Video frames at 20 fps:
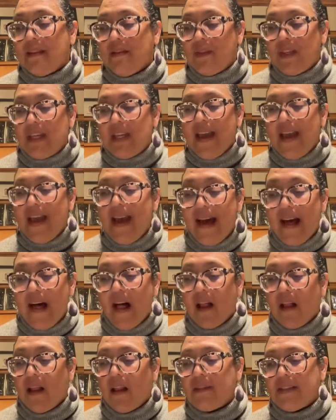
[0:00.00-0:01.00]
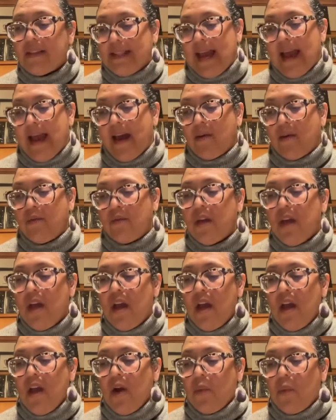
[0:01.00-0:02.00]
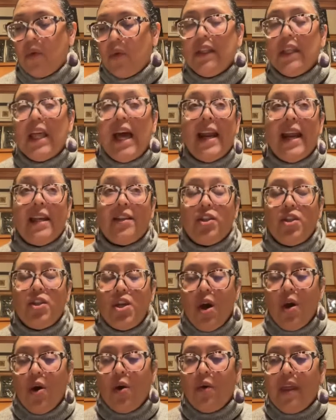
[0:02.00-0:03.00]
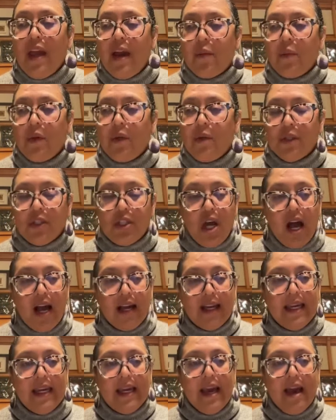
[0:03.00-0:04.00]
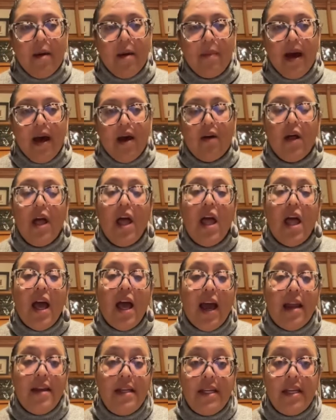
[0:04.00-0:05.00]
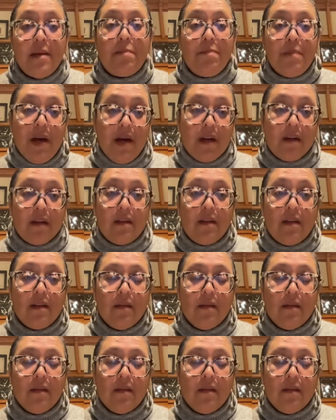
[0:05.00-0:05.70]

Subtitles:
of the L sound would let us know that we were talking about a Nipmuc